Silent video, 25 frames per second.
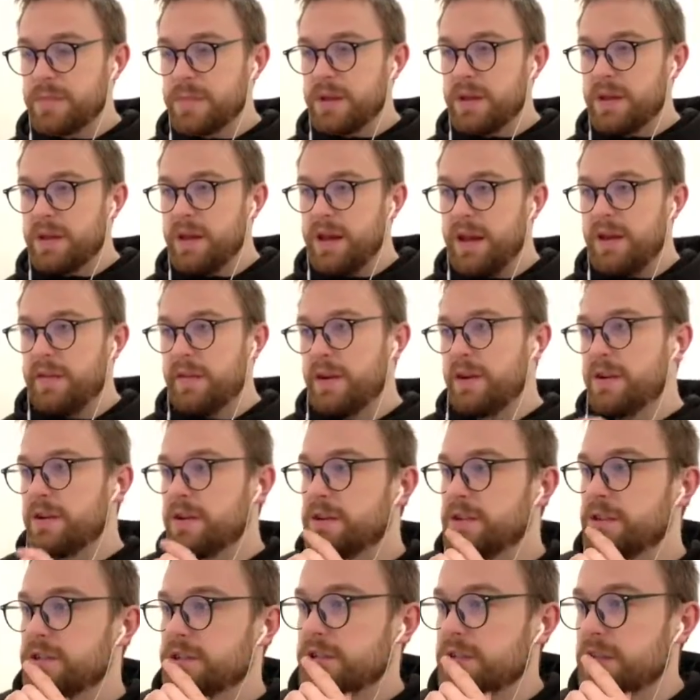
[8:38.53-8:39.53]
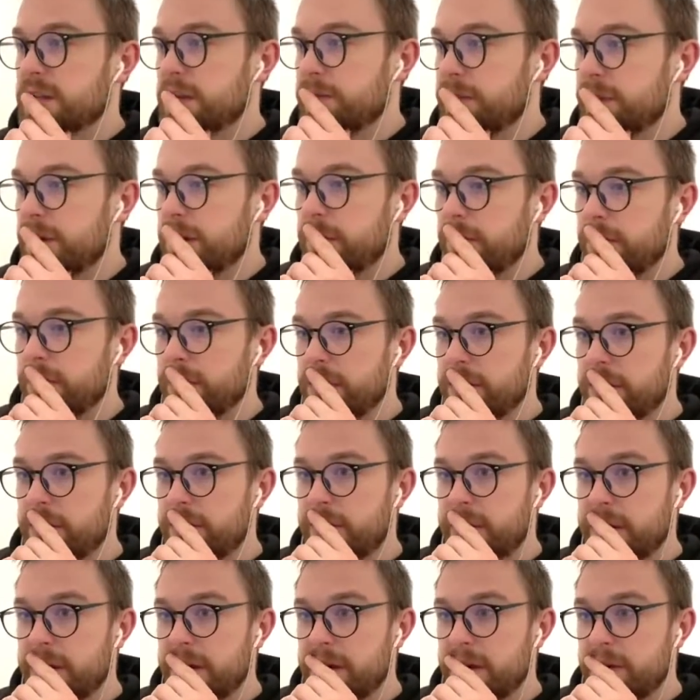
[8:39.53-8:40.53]
And they're just gonna be
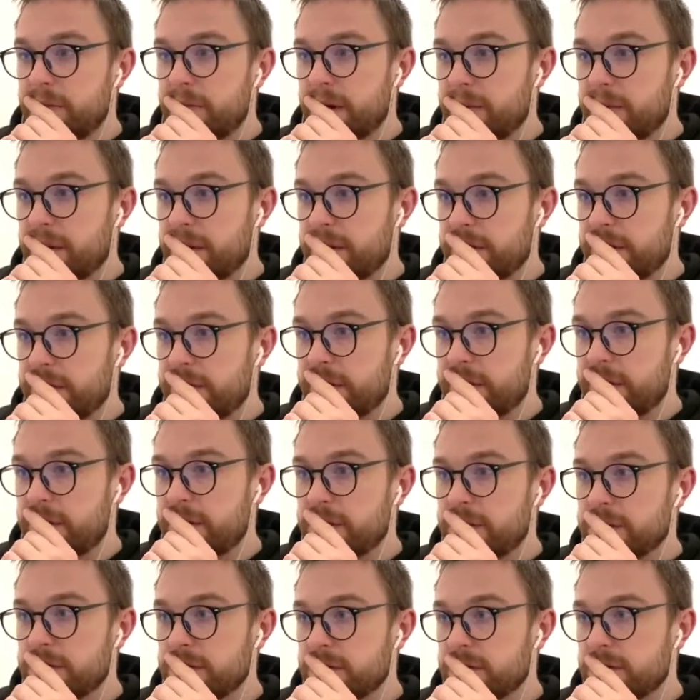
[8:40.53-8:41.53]
obliterated by my defenders.